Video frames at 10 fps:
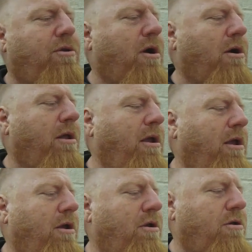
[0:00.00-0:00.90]
done
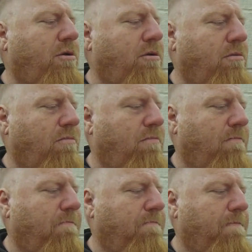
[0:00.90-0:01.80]
in
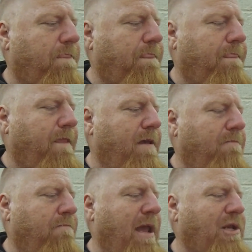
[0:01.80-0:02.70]

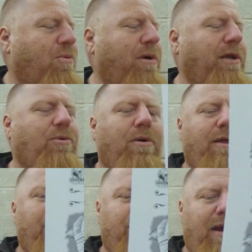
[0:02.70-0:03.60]
May twenty
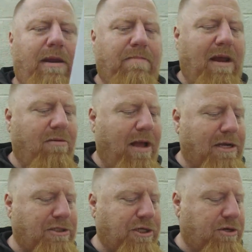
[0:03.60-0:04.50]
twenty-three, May
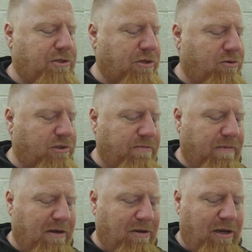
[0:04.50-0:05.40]
last year, so it was
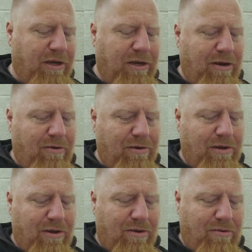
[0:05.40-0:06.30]
about a year
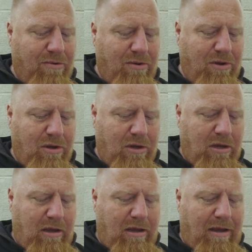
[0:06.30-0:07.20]
ago,
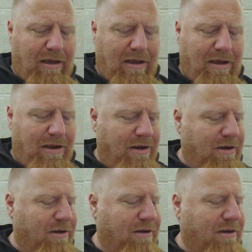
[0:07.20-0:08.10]

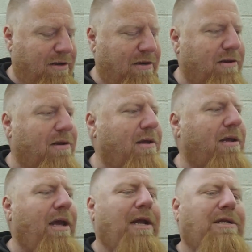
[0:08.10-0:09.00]
and
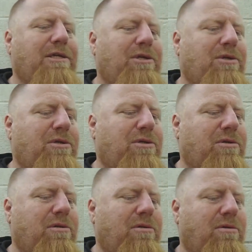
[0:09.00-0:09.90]

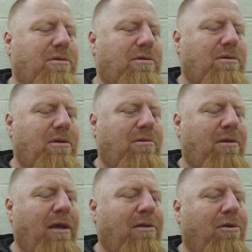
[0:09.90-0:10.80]
it's
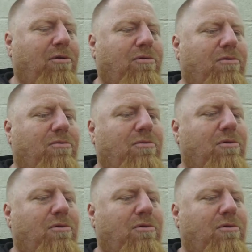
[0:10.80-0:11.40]
like a little